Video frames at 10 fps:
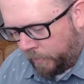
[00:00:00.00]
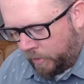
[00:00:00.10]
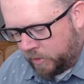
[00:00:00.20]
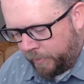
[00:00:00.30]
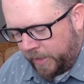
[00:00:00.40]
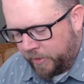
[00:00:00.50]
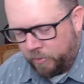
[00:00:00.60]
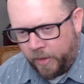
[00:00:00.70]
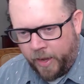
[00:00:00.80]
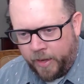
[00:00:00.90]
So I might do
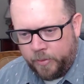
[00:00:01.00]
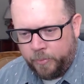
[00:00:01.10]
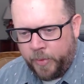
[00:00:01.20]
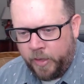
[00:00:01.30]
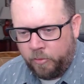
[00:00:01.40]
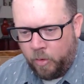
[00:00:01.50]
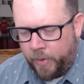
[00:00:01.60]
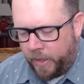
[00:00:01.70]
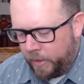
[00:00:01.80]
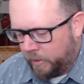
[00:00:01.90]
that. Pink
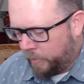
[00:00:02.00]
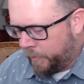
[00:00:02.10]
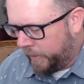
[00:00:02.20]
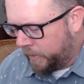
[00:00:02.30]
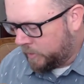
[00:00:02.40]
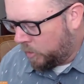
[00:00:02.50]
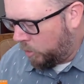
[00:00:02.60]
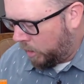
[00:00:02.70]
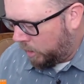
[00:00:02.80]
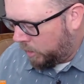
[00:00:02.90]
Robot up in this
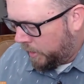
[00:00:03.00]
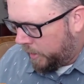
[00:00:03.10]
corner.